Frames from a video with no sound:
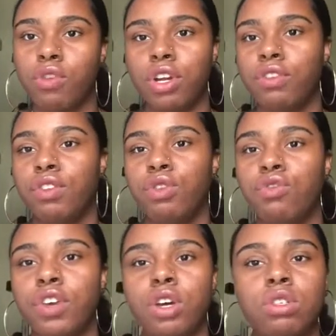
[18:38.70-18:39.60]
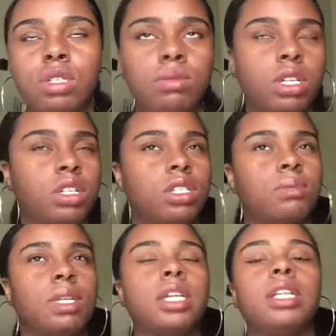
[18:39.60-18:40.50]
if you fail something or
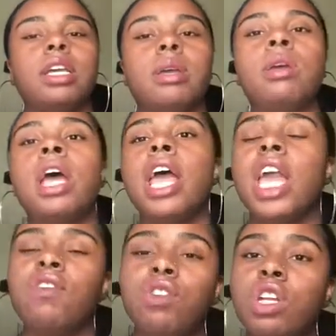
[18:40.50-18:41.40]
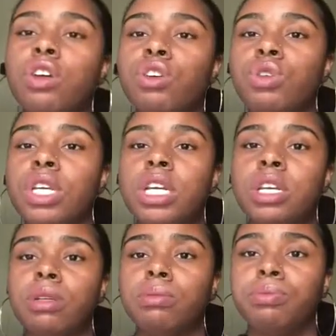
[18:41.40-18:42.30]
something like that. If you
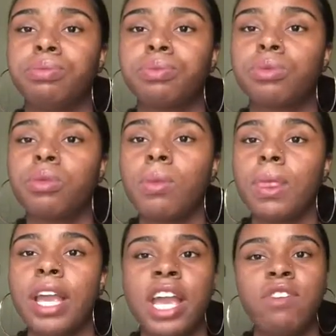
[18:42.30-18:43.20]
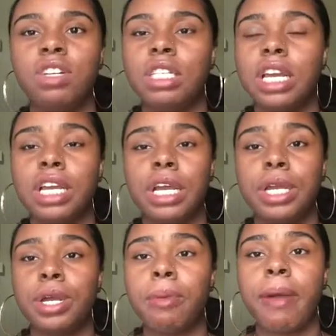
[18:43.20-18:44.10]
did everything
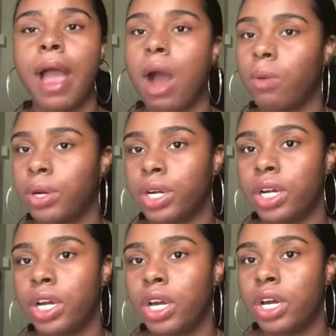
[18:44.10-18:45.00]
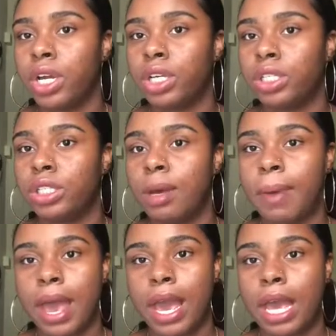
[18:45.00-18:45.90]
in your power to
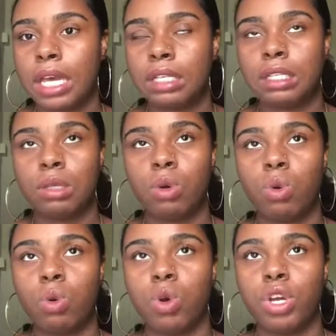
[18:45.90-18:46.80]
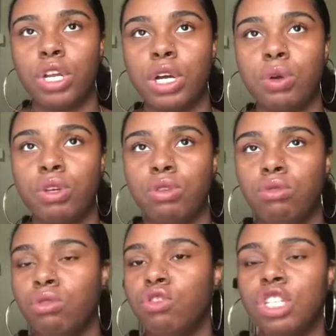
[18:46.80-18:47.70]
pass, or you
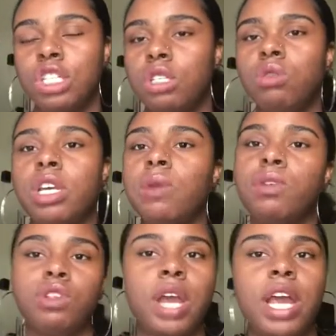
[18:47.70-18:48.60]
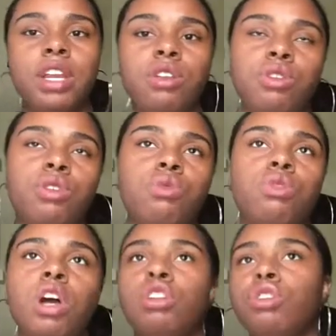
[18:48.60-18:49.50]
did what you had to do, you
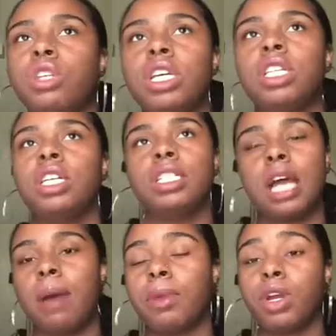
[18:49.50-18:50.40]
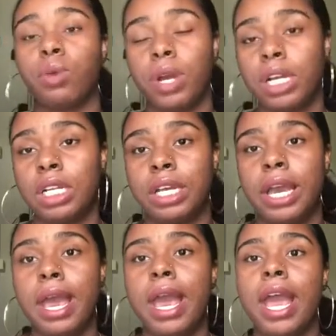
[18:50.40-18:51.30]
thought you did the assignment correctly,
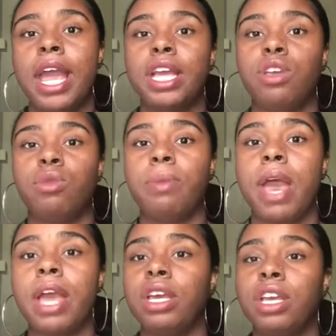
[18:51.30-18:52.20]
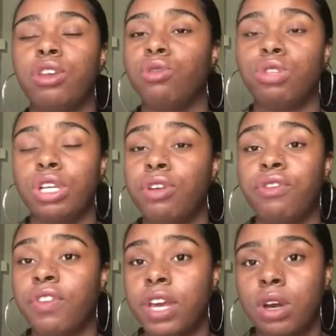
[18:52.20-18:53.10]
and you still
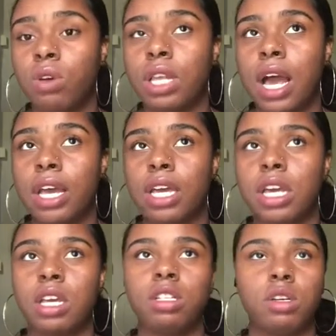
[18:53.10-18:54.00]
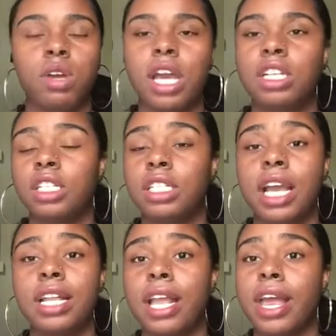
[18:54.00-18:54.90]
failed, like, it's okay. Just
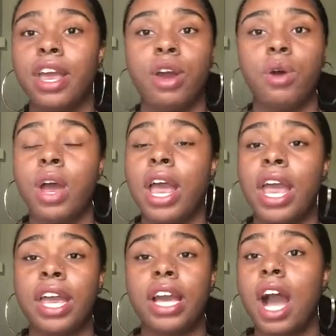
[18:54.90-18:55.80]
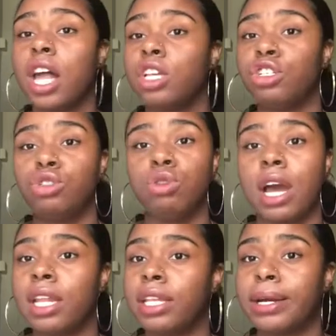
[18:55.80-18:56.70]
take that L. In college, you
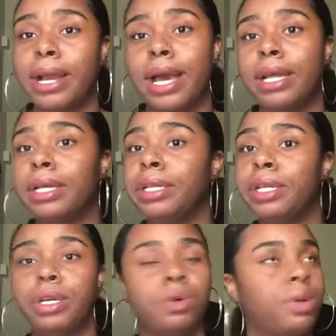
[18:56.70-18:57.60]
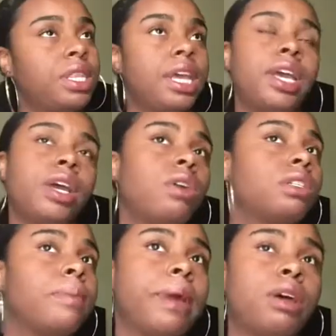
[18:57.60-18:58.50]
got to learn how to deal with the L's
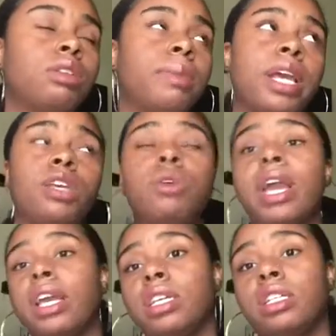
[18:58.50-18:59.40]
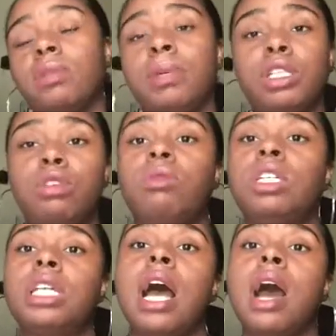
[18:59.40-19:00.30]
and bounce back. You can't spend too
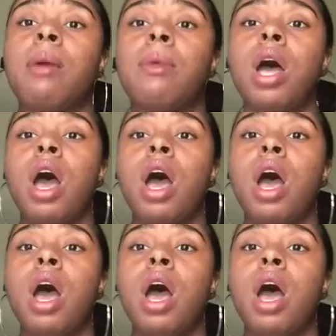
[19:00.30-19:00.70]
much time